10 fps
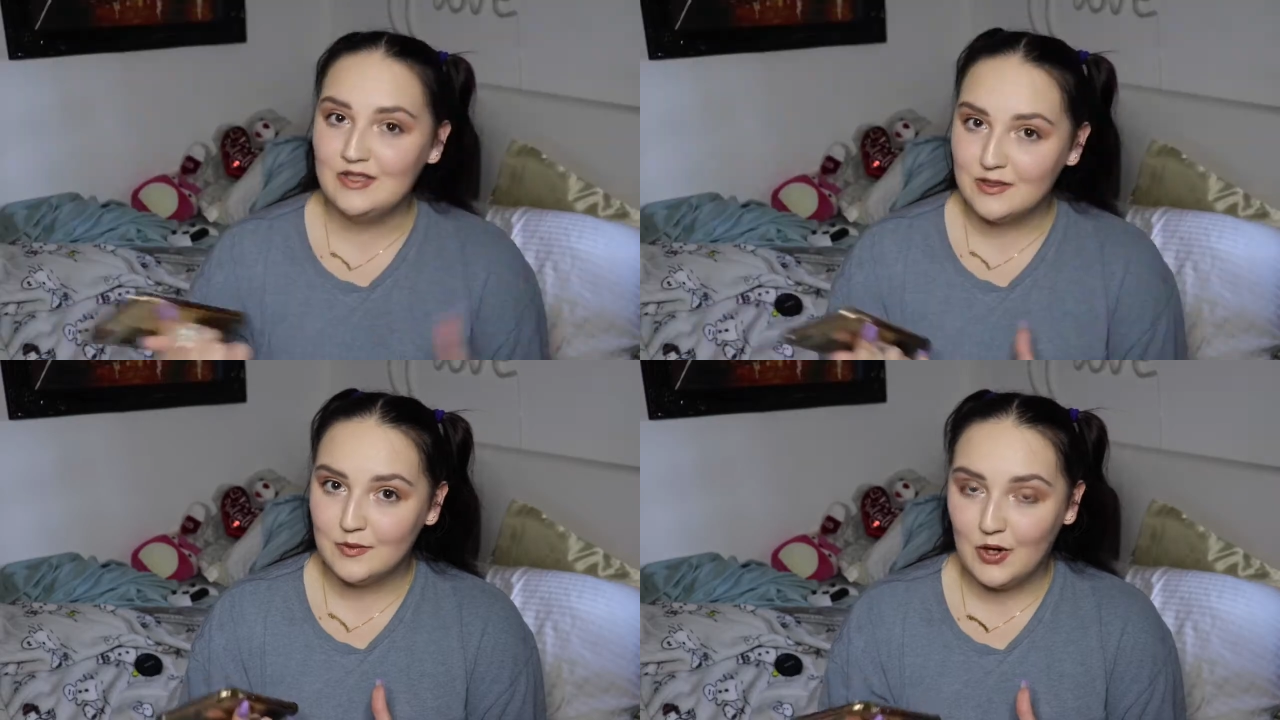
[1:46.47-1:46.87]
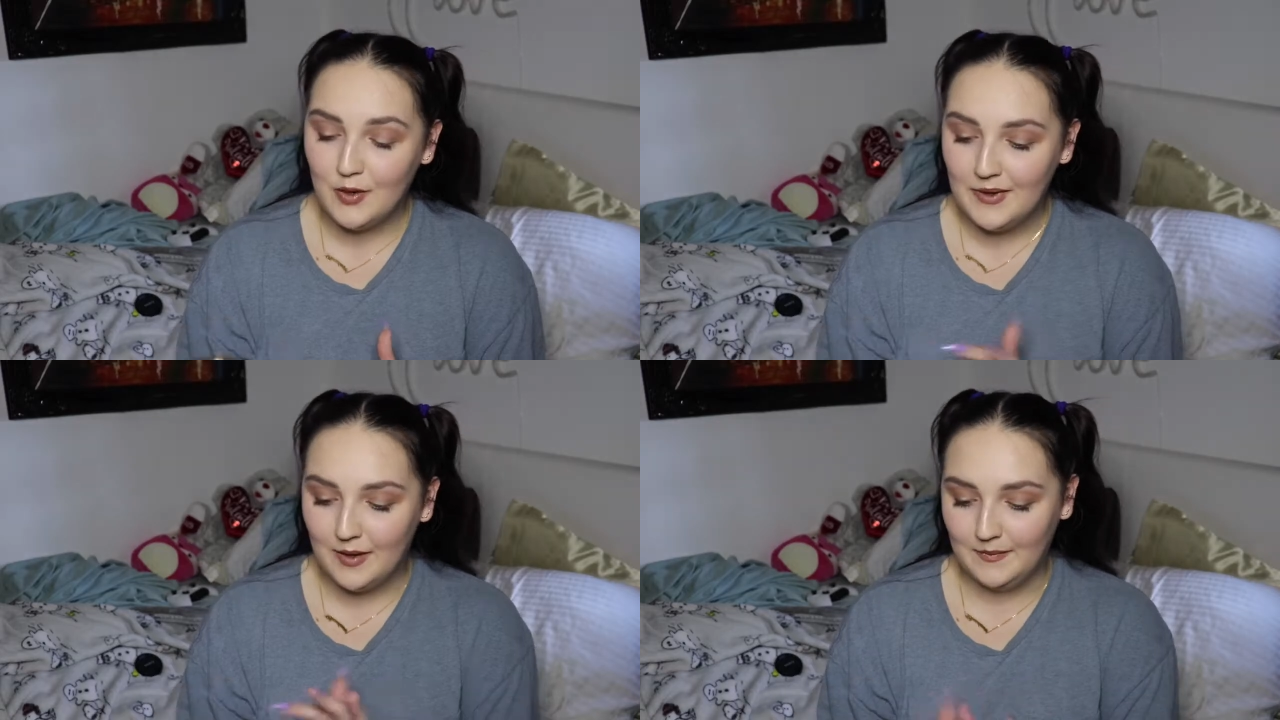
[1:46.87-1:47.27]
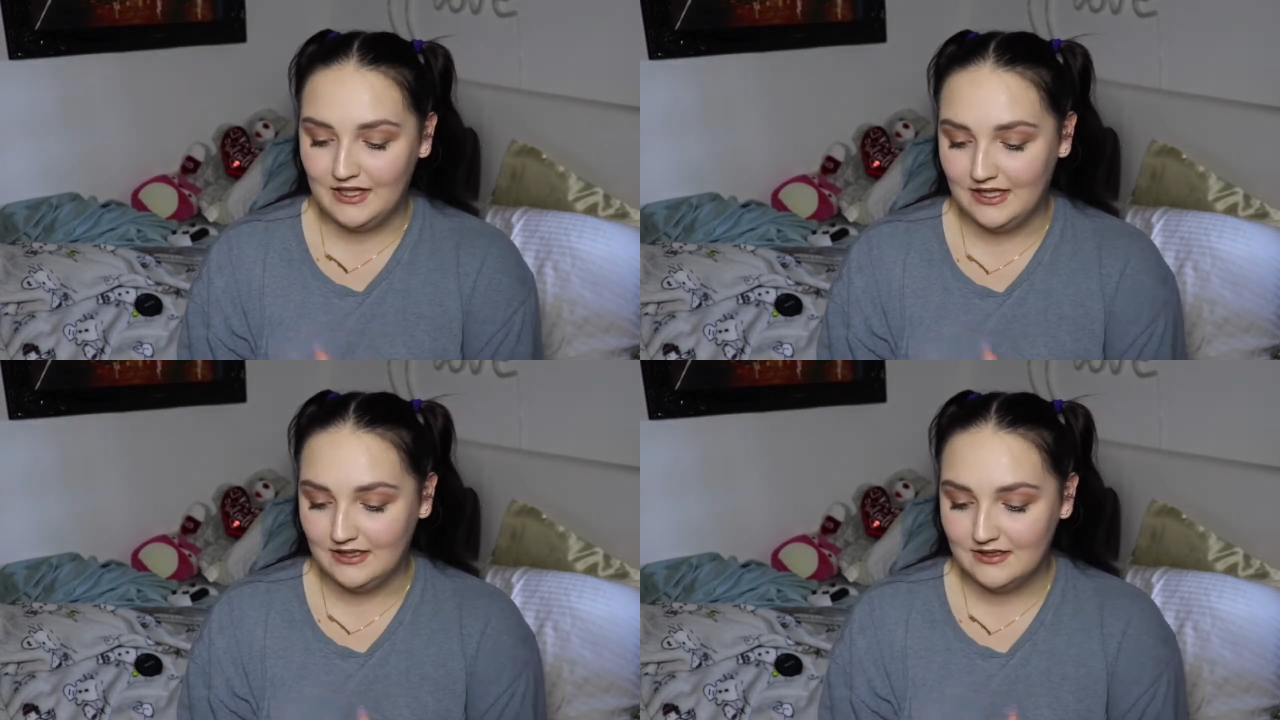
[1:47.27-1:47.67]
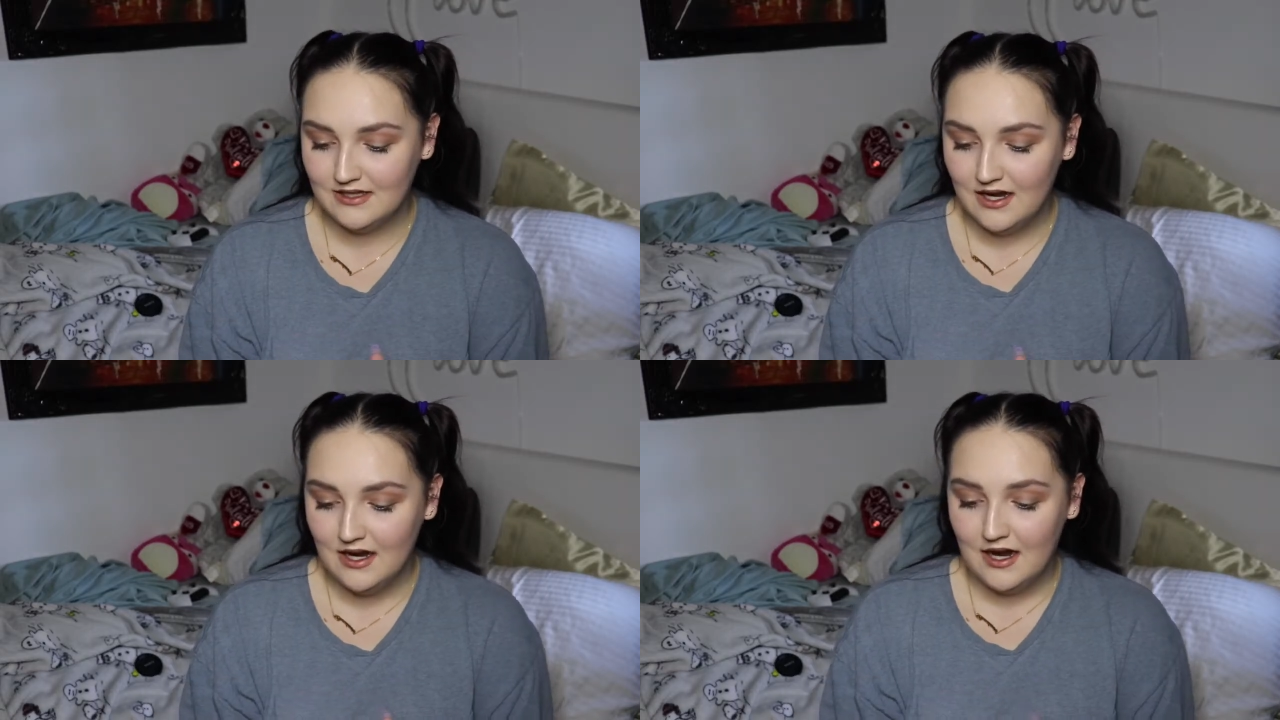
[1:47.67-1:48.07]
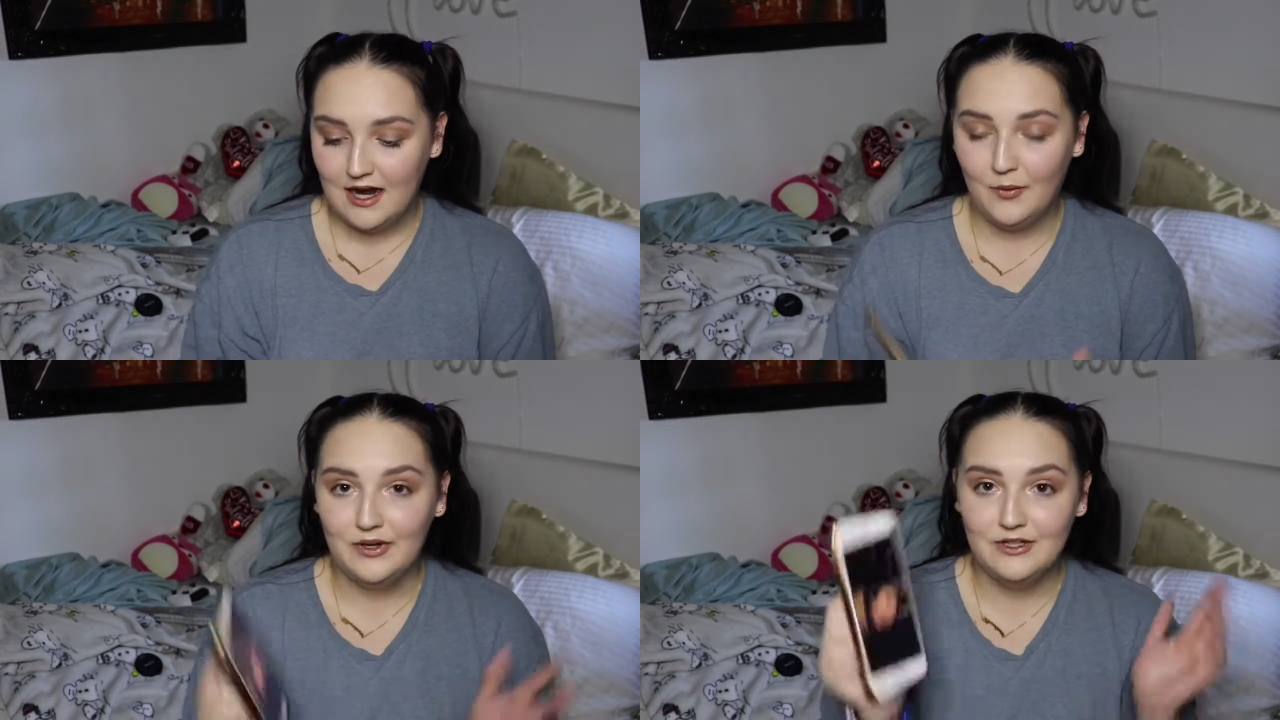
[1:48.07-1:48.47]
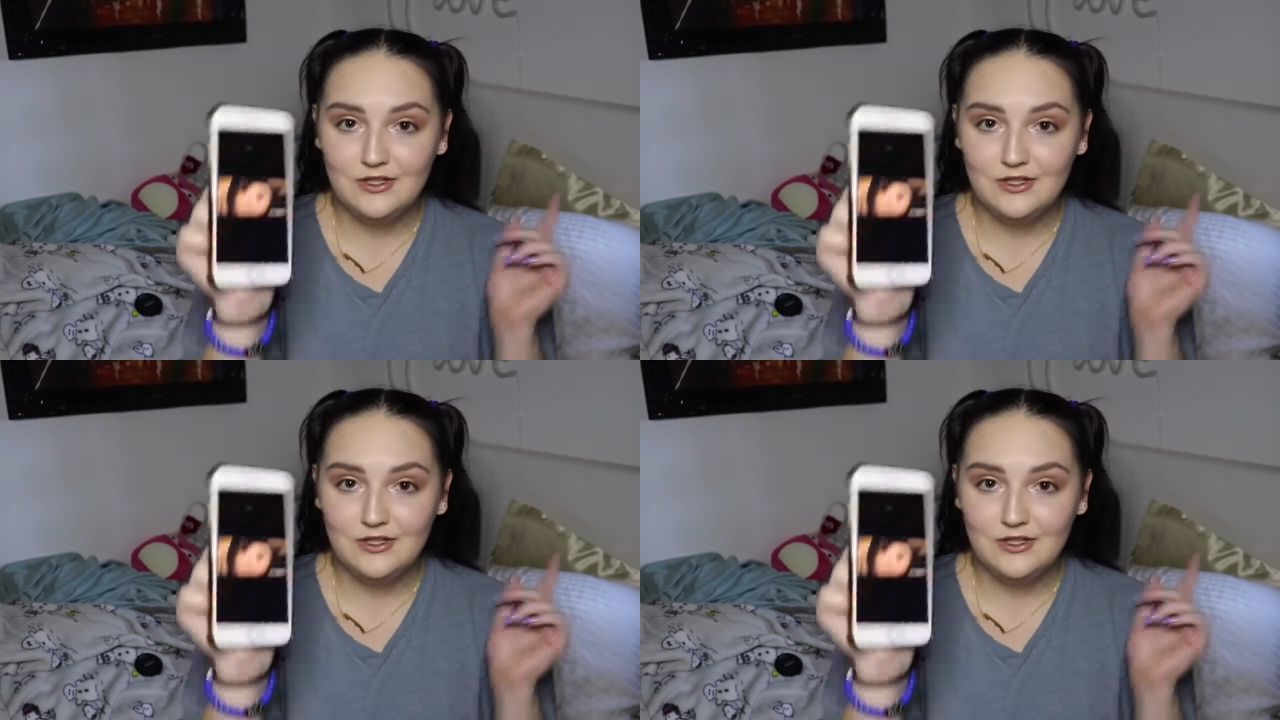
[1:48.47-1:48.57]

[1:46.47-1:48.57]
the small pumpkins, I want